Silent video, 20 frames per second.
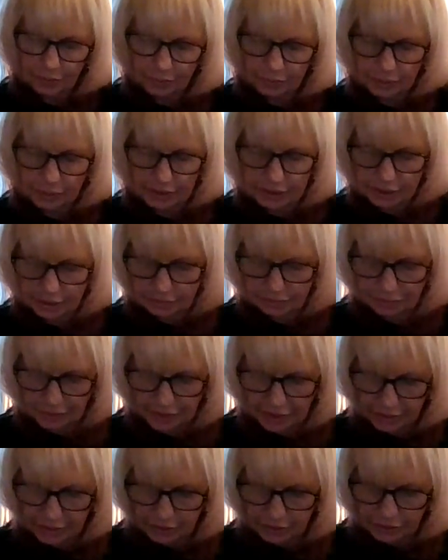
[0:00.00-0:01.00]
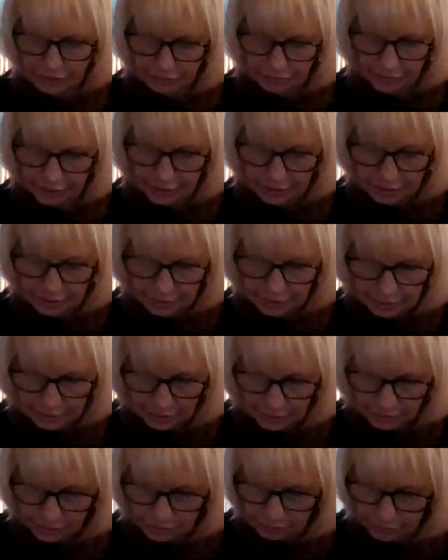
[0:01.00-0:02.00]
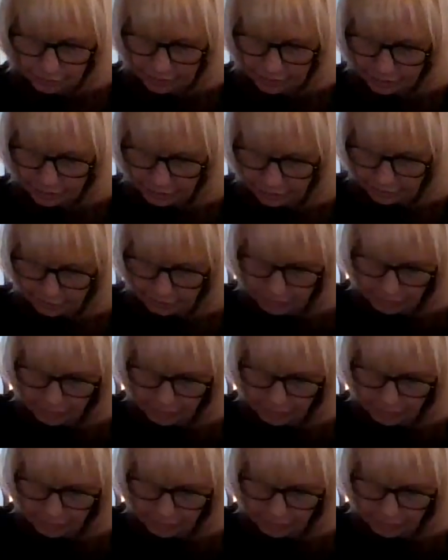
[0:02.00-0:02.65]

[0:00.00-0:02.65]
What is the factors affecting the situation?